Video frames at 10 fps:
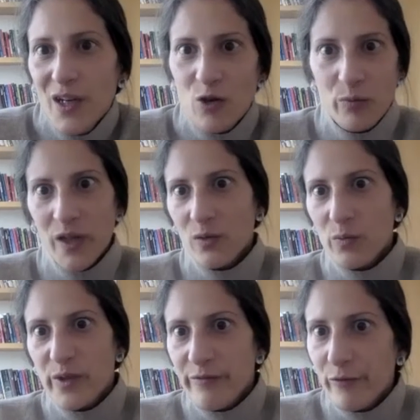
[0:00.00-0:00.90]
criminal
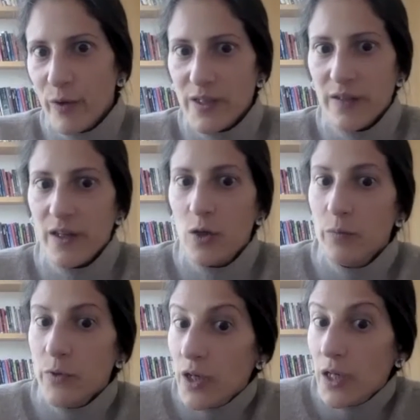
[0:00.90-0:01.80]
groups' influence at the
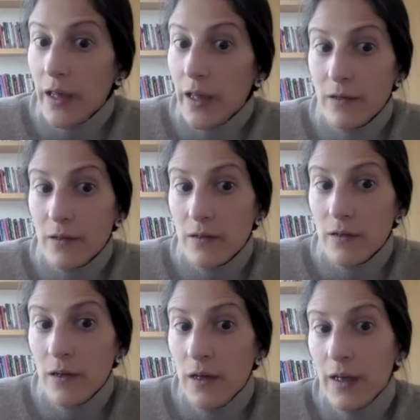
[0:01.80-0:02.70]
community
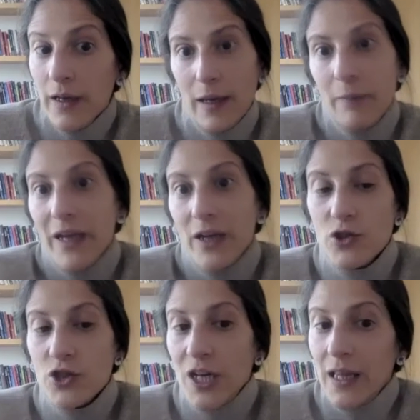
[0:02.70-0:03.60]
level it may also
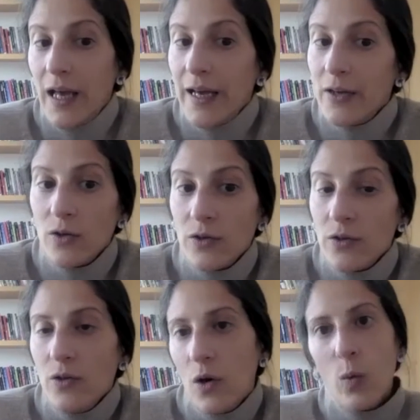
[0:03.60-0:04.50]
shed light on
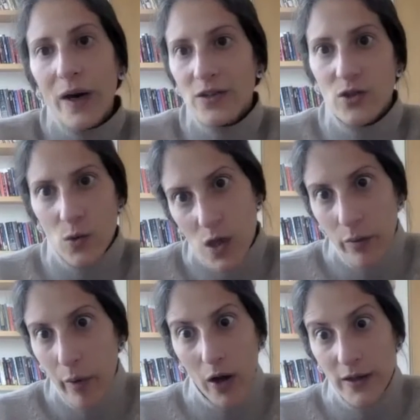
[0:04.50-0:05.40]
you know where social
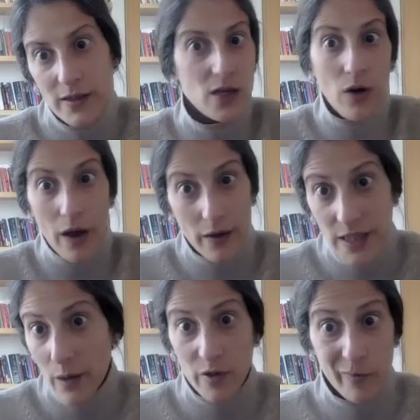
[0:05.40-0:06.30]
policy or other
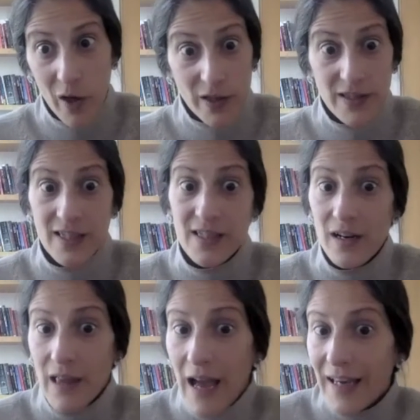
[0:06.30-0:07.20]
types of policies
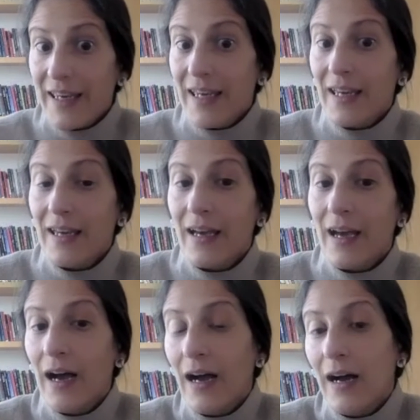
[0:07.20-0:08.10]
are lacking
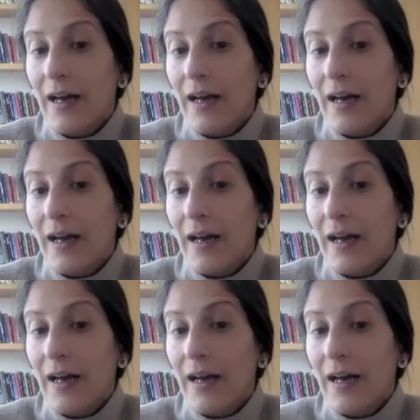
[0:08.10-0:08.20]
uh,